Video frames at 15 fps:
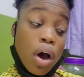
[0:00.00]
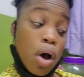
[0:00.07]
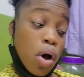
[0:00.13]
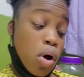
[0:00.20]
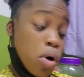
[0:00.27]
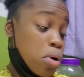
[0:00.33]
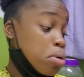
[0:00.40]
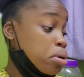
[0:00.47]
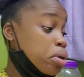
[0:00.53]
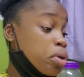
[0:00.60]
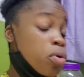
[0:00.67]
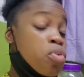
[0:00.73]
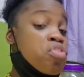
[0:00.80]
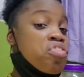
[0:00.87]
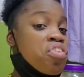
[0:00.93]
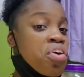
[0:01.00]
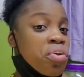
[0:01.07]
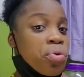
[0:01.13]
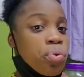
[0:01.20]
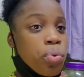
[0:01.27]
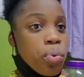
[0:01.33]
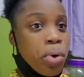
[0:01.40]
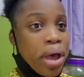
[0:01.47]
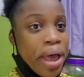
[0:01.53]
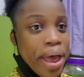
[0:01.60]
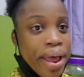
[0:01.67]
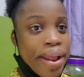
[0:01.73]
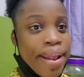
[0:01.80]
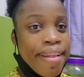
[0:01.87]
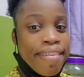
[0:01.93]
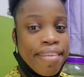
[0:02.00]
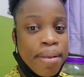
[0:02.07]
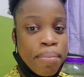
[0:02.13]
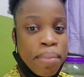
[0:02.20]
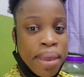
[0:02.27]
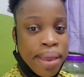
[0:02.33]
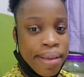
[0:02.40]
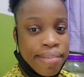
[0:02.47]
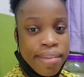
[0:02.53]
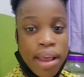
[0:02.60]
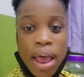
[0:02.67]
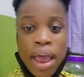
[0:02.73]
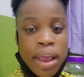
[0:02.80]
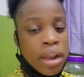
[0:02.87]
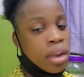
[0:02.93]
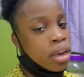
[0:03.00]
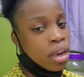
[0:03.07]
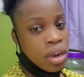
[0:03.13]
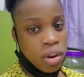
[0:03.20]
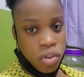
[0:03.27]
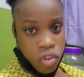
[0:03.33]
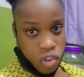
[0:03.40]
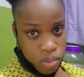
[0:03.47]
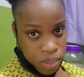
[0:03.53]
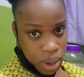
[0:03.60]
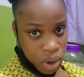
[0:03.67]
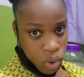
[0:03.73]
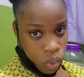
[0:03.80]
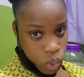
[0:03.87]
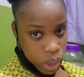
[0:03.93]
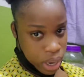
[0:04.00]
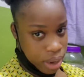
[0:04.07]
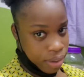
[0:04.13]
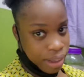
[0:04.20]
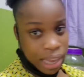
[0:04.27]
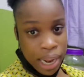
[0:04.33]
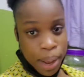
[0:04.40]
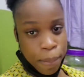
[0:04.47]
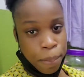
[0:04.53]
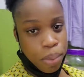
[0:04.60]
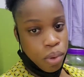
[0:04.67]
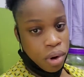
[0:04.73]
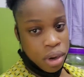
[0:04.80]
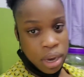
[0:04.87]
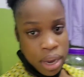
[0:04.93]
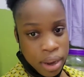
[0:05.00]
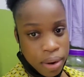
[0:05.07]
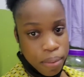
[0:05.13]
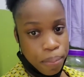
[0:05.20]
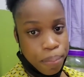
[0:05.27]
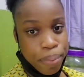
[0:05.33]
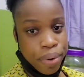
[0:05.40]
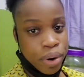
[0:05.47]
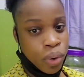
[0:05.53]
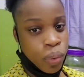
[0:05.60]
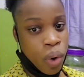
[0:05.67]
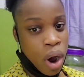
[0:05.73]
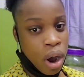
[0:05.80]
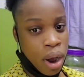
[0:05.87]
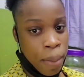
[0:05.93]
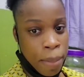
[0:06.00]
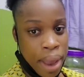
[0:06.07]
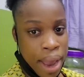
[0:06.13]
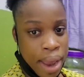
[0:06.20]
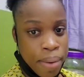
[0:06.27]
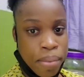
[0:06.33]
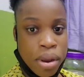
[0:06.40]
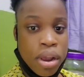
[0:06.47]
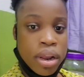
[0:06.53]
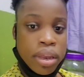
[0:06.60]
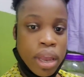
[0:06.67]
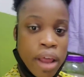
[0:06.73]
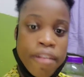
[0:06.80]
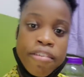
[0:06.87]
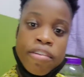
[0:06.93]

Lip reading: Oh, use your 2 hands and make us. I did use my 2 hands and I pulled the walker behind me. That's